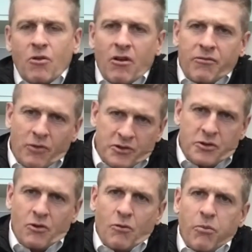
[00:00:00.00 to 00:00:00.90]
So our Full
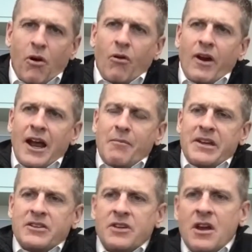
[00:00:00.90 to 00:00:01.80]
Circle program
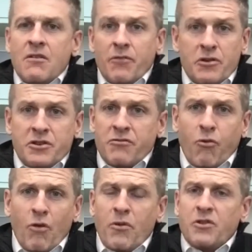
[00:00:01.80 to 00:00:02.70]
is first and
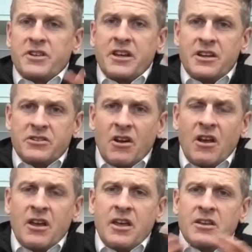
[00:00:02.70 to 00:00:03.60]
foremost it is
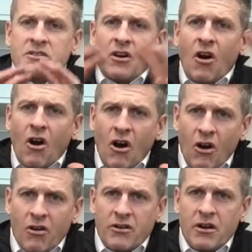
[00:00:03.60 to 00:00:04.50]
it is the
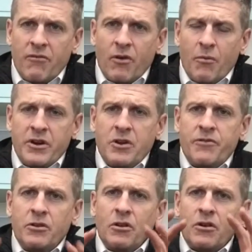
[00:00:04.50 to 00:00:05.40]
heart of what we do.
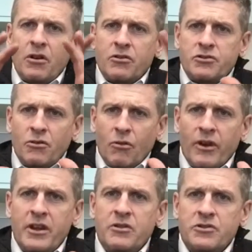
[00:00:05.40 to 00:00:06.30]
If you look at our
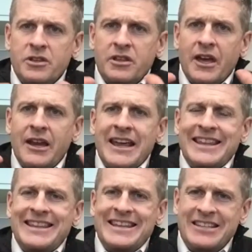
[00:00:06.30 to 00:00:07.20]
jewelry, you see that
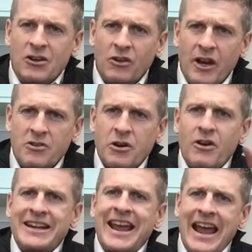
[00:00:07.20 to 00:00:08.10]
these inner layers
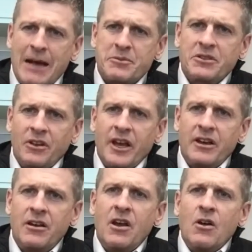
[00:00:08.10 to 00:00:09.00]
are
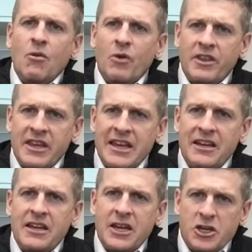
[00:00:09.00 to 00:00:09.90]
encapsulated
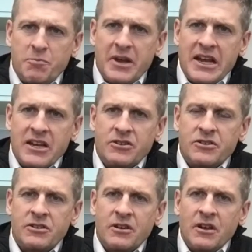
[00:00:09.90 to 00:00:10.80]
within each piece.